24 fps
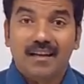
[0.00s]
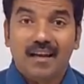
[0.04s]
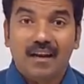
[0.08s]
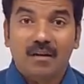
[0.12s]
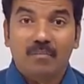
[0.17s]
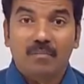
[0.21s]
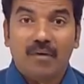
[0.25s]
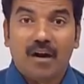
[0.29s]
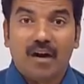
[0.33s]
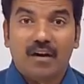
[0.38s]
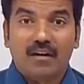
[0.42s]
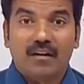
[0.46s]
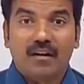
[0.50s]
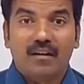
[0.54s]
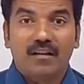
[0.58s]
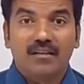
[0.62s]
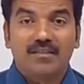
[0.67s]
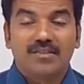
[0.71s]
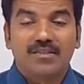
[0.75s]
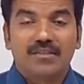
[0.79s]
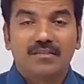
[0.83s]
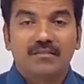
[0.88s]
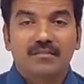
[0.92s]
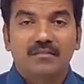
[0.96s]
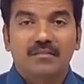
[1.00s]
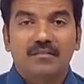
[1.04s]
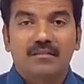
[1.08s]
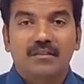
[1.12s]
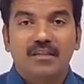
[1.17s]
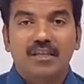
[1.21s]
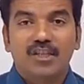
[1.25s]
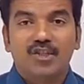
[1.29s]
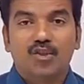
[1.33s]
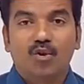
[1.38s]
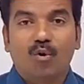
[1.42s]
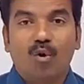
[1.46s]
a real matrix
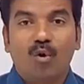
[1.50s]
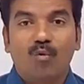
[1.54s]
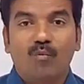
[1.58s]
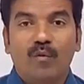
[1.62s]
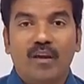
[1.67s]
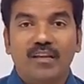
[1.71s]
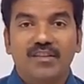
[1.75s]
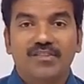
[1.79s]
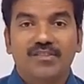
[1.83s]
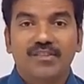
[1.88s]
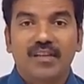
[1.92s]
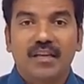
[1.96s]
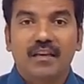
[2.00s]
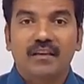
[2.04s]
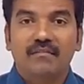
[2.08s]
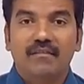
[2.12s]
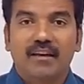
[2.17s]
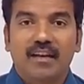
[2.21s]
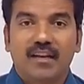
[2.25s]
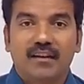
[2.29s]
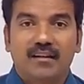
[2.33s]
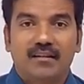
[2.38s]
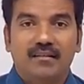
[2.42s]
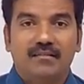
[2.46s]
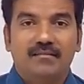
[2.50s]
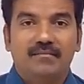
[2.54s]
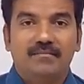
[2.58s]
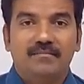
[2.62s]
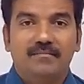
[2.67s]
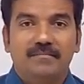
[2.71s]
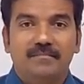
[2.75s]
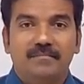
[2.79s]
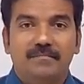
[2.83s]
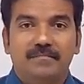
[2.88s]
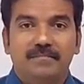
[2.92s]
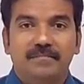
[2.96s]
is always even.
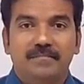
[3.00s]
